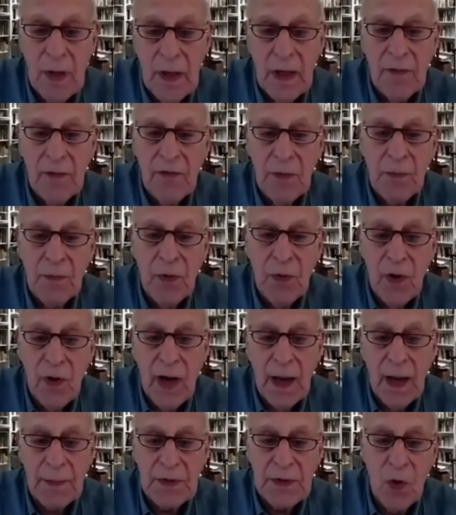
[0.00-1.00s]
even
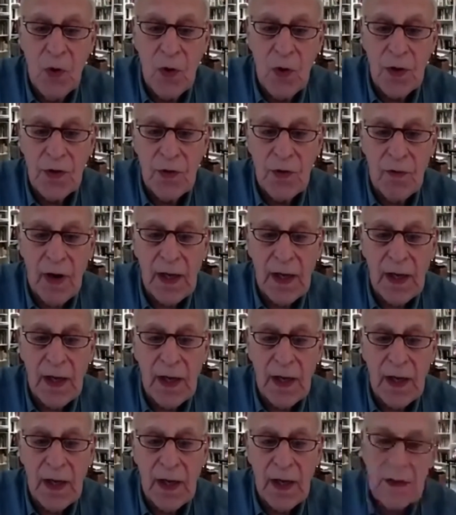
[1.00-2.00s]
perhaps more
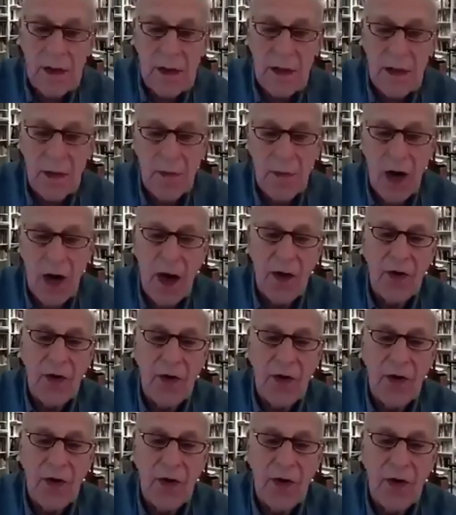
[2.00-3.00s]
directly than some
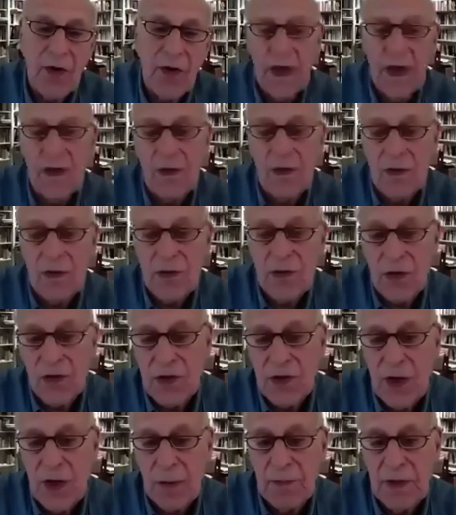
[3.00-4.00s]
other fields or
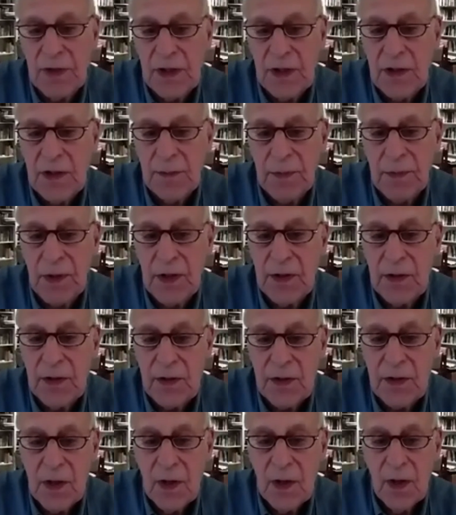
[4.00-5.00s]

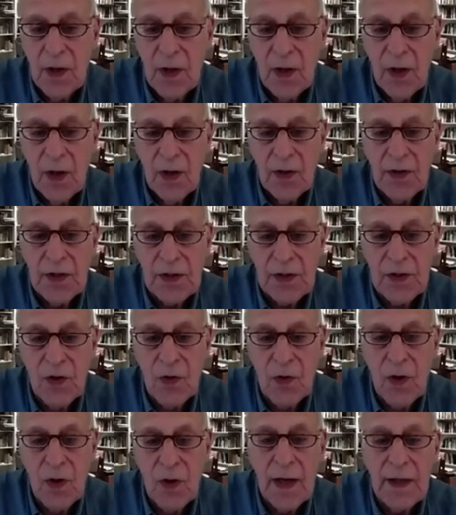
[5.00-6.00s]
sub-disciplines, this
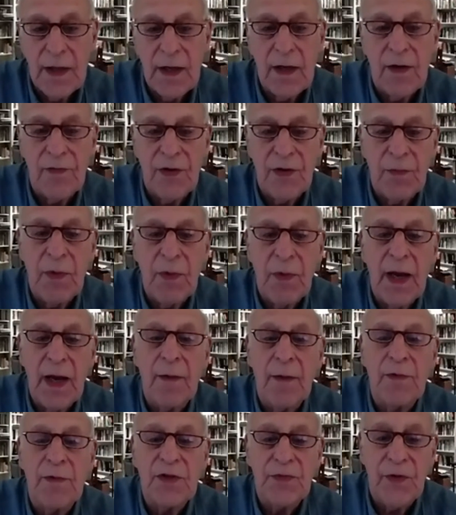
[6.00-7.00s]
whole idea of the
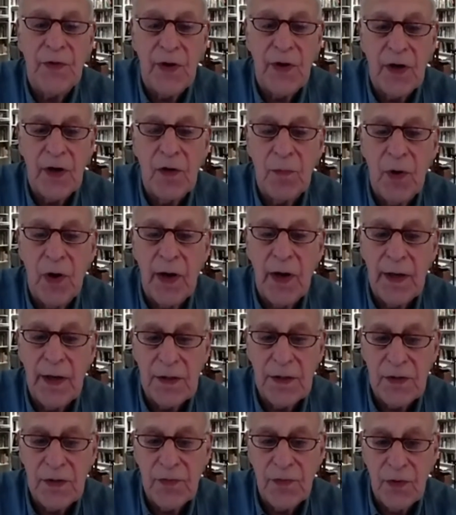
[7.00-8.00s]
bihemispherical brain
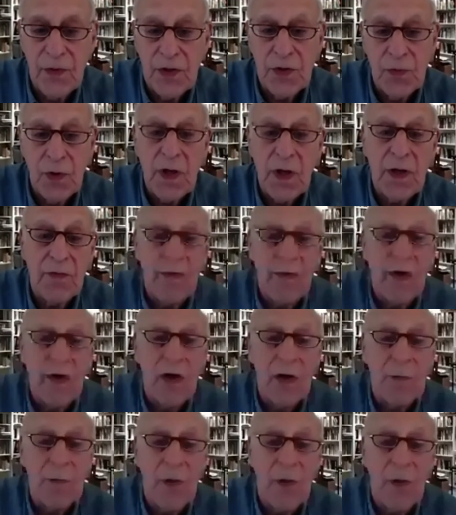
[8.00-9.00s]
is really
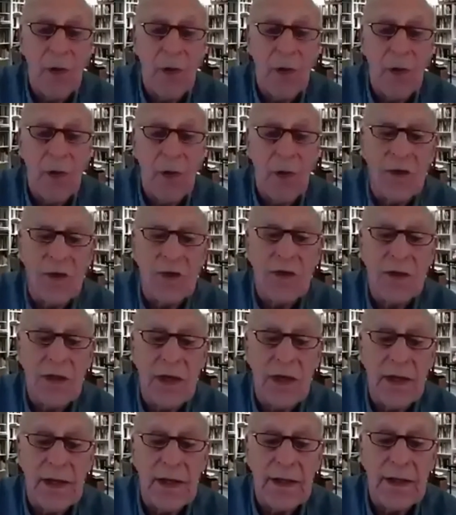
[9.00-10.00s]
very important in
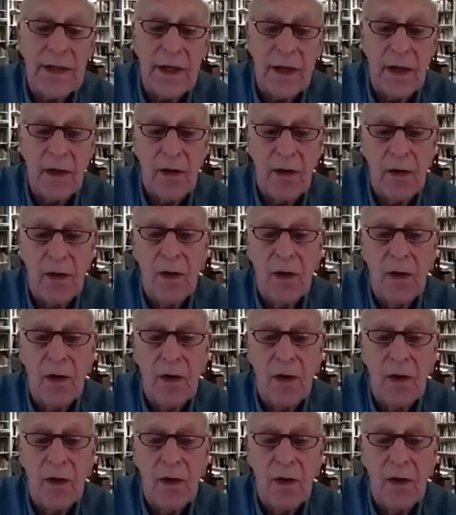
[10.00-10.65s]
understanding